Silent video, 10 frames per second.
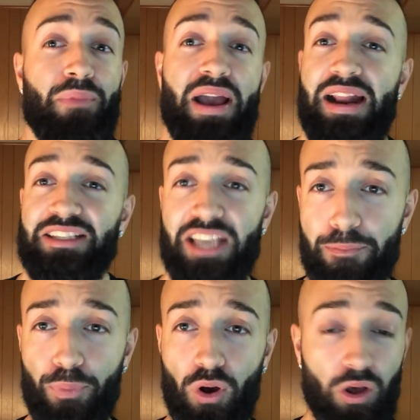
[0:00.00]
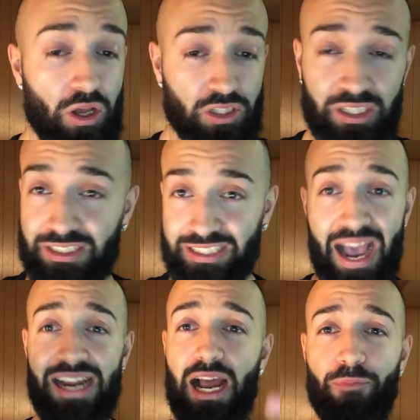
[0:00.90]
plain and simple, just
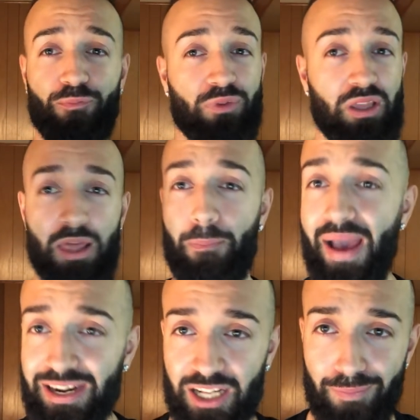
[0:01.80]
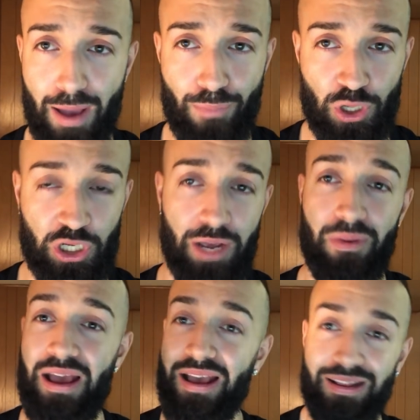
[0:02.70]
sign up to the pendulum membership